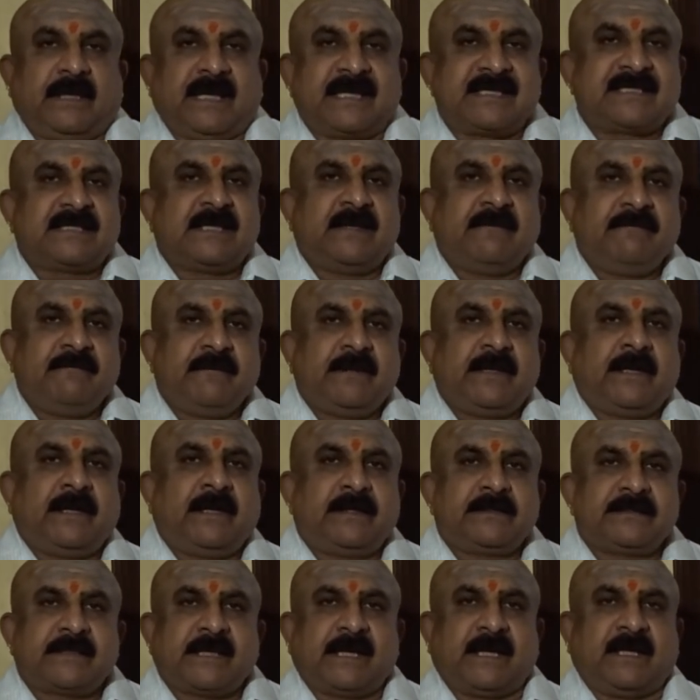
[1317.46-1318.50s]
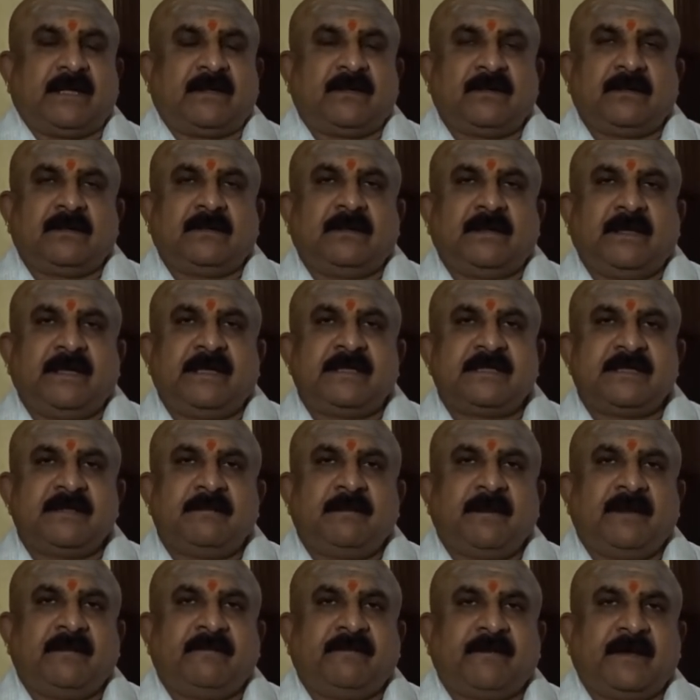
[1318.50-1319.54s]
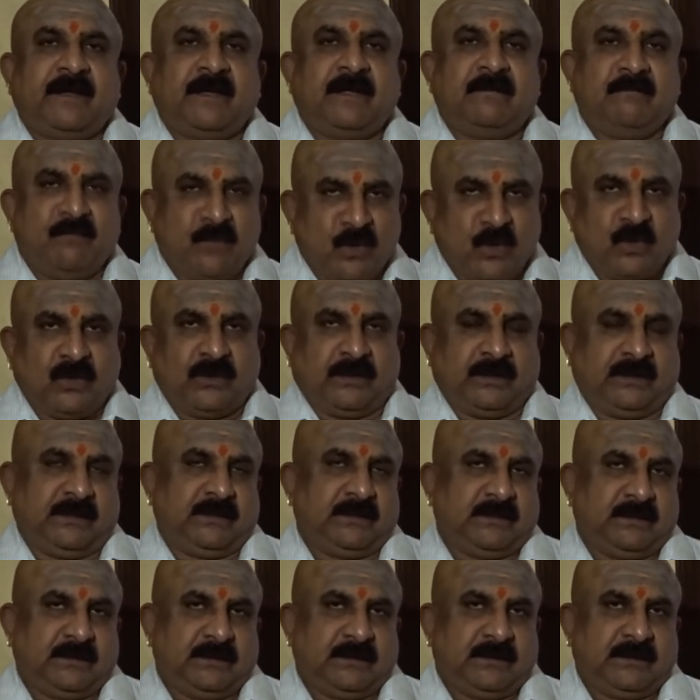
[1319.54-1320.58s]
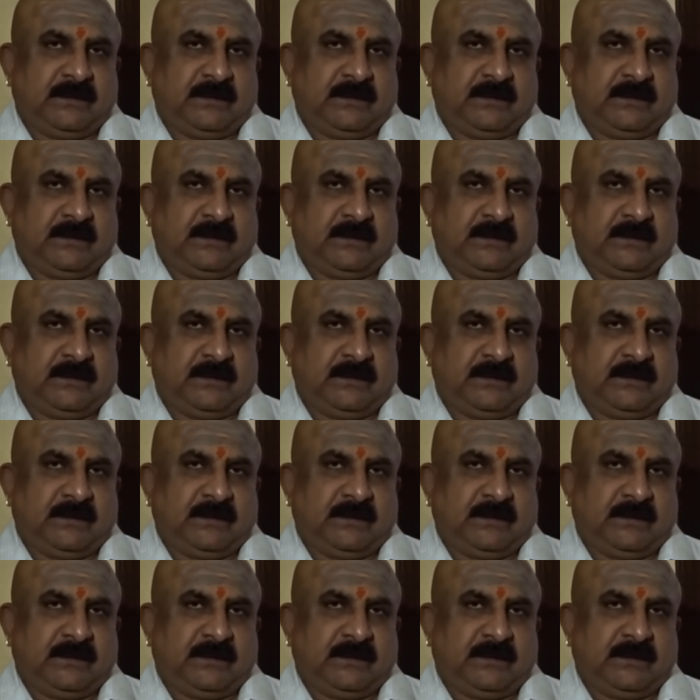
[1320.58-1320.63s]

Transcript: Last time we had a chart in a simplified mode,